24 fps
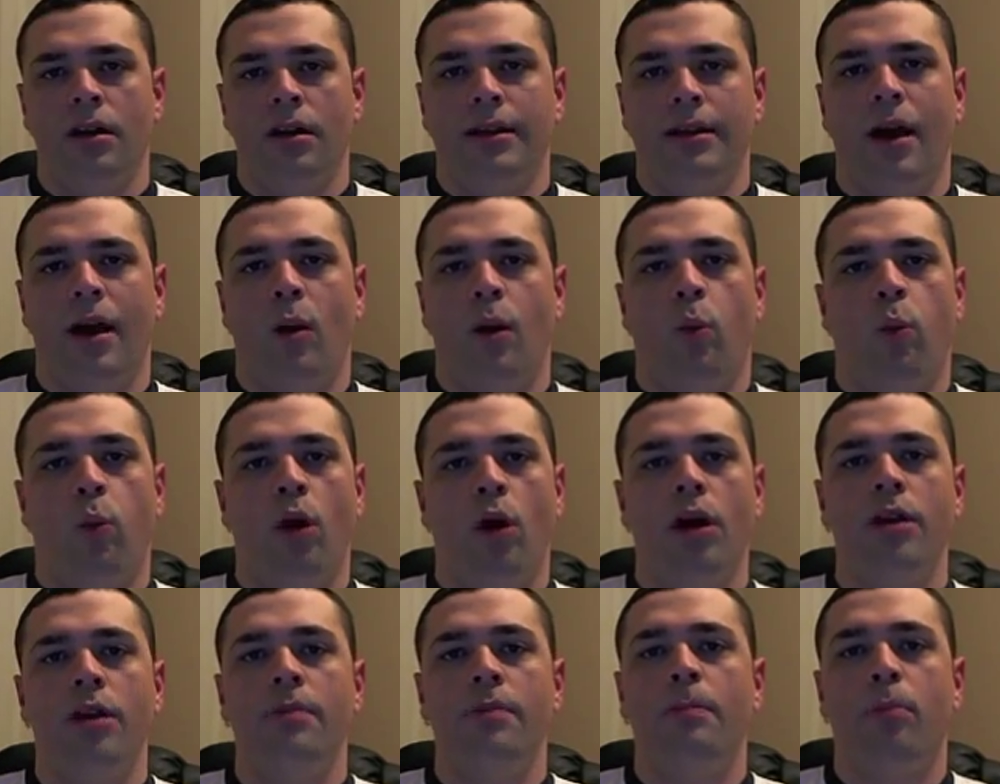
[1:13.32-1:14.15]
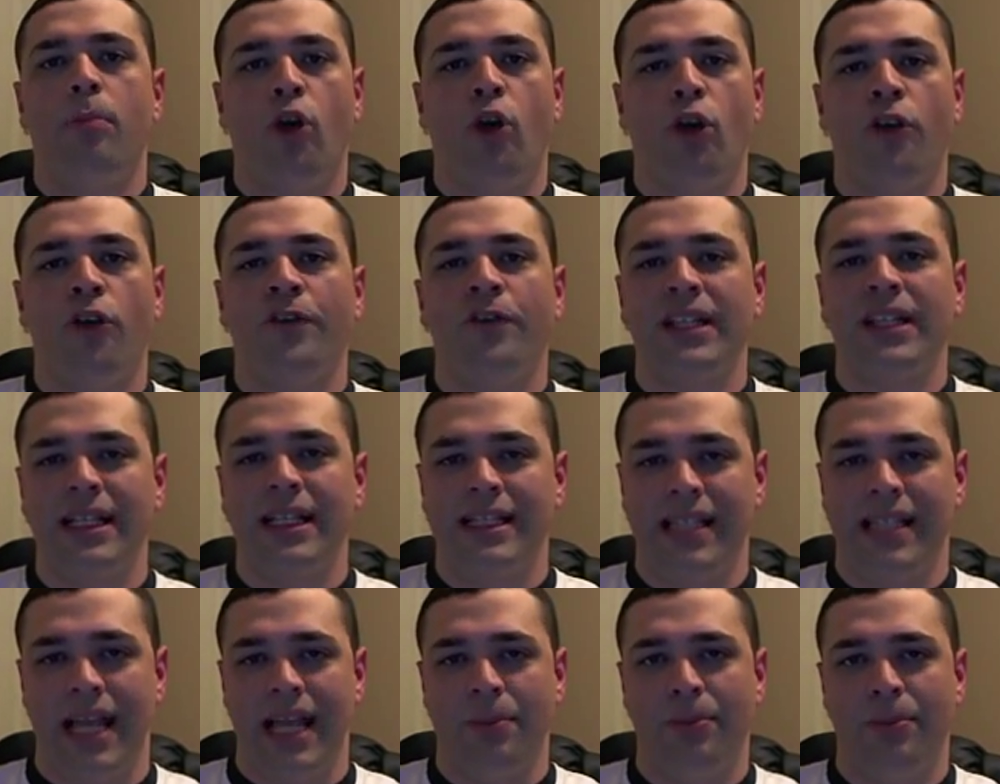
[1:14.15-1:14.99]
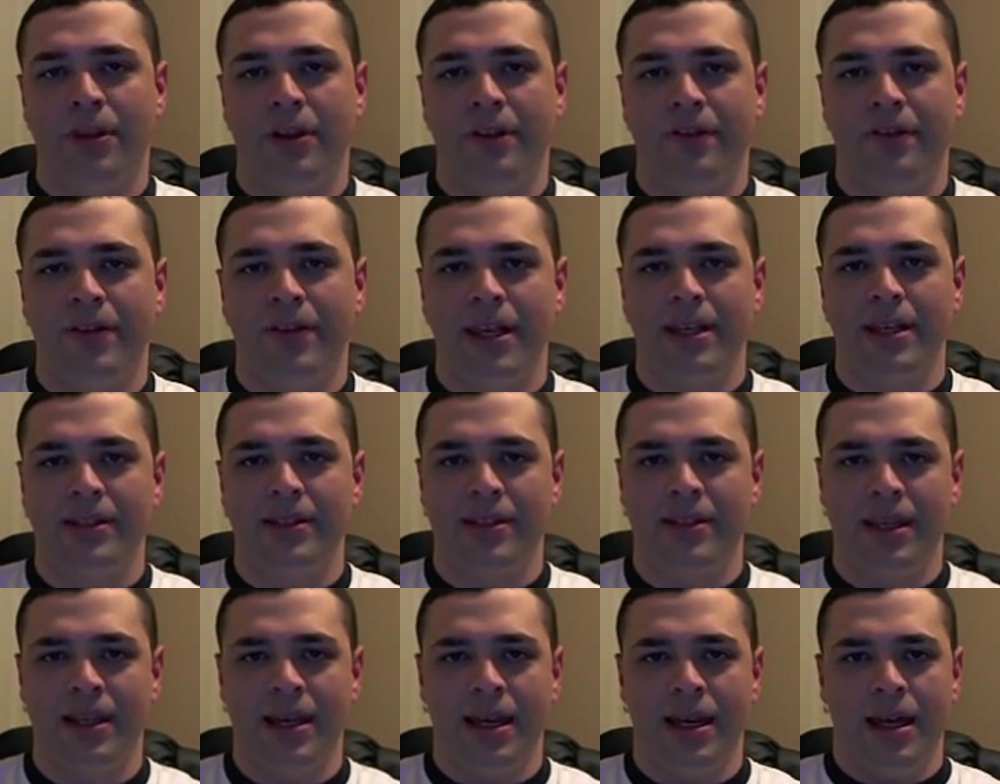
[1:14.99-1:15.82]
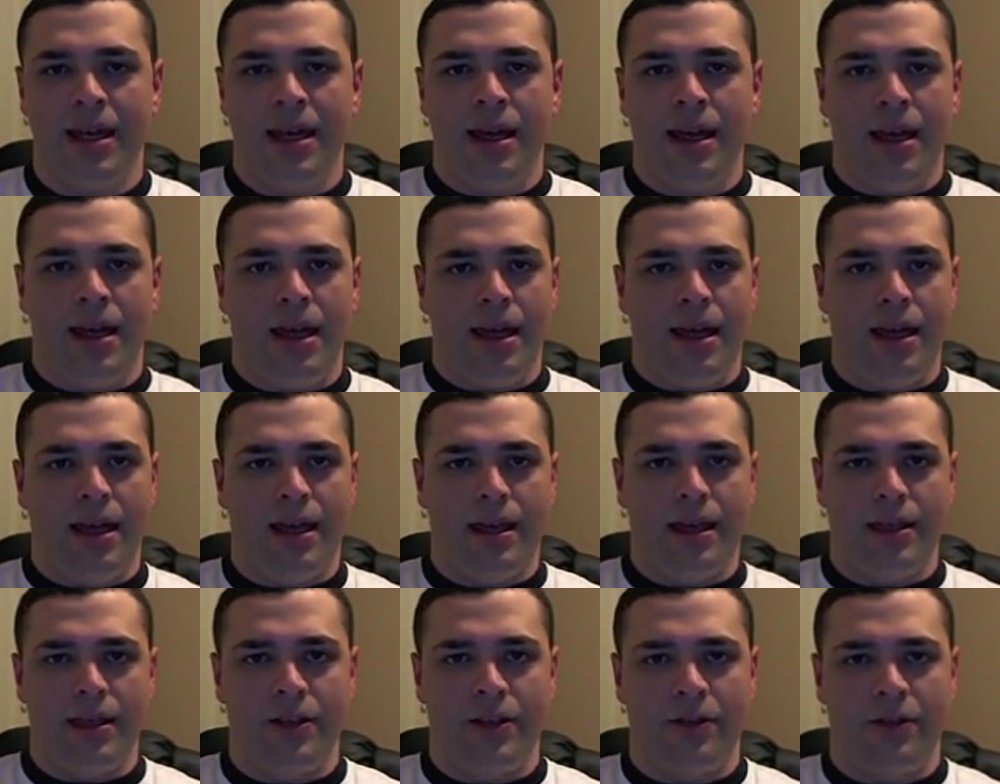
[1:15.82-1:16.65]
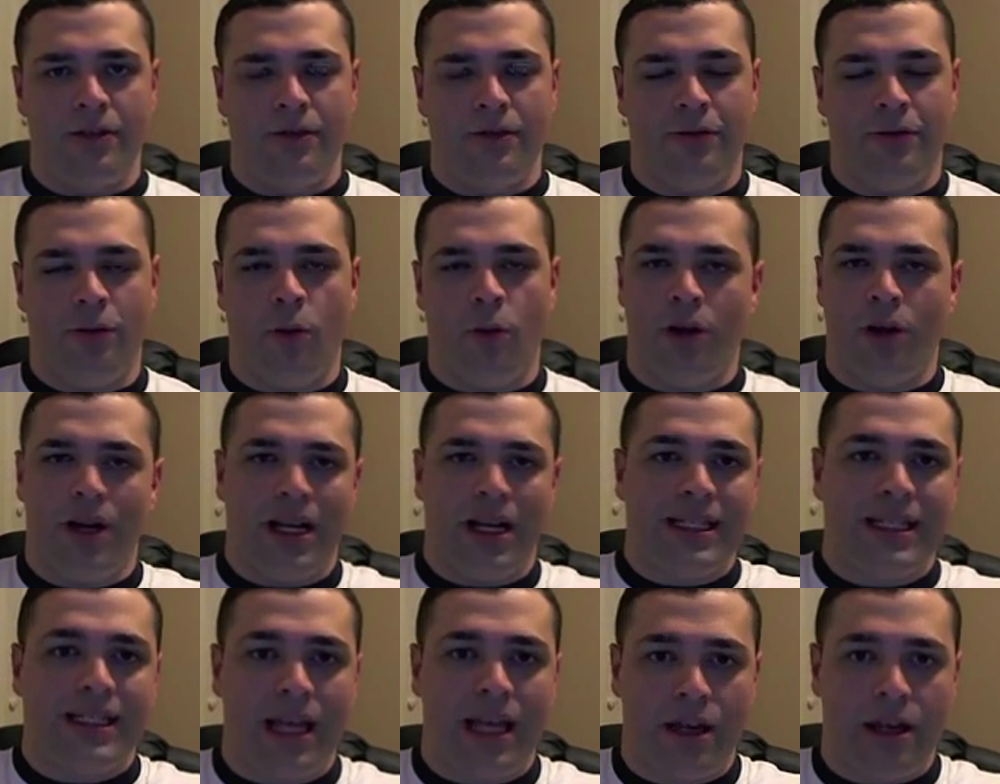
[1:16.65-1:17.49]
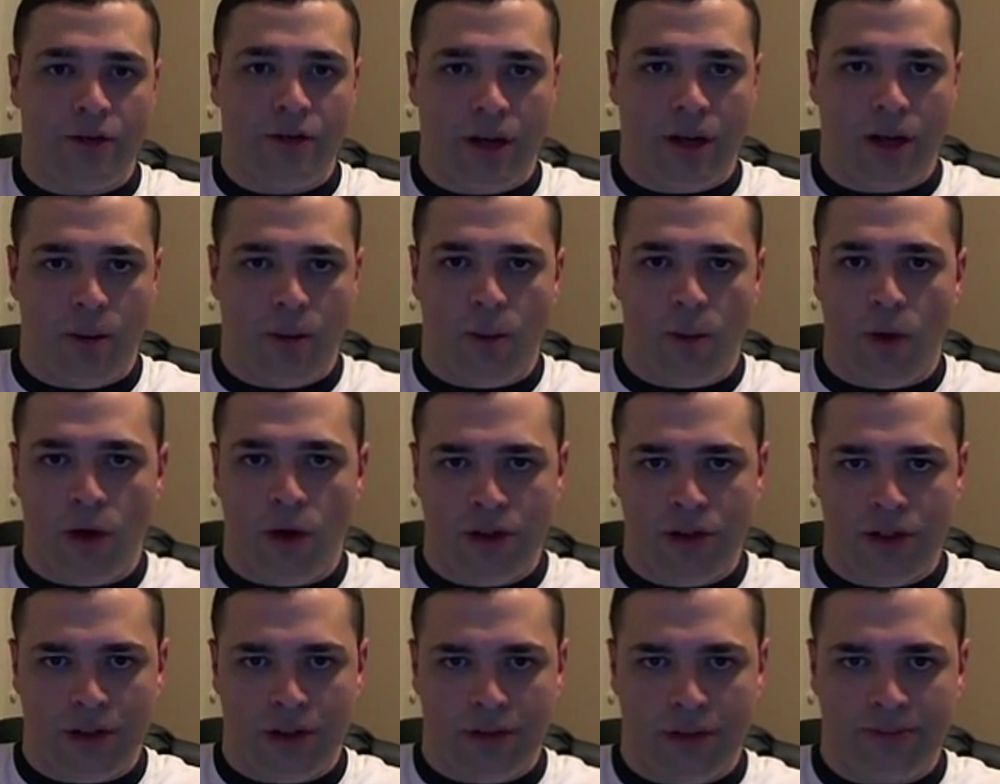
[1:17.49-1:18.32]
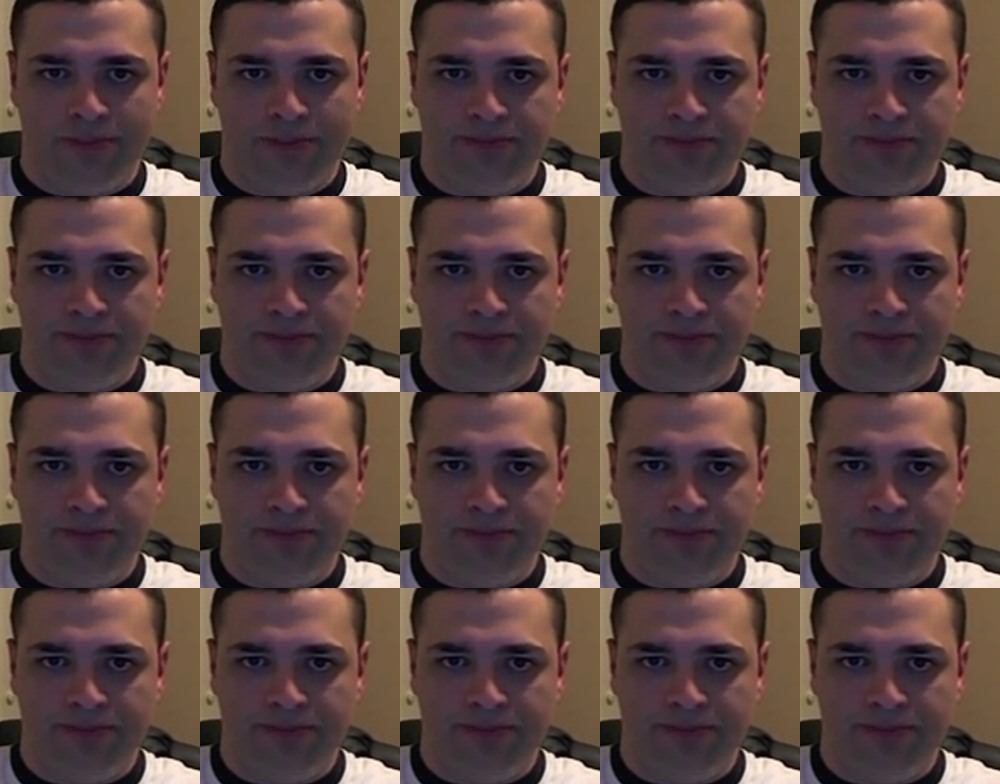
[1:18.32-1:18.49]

Now, one perfect example of this is for an Excedrin commercial,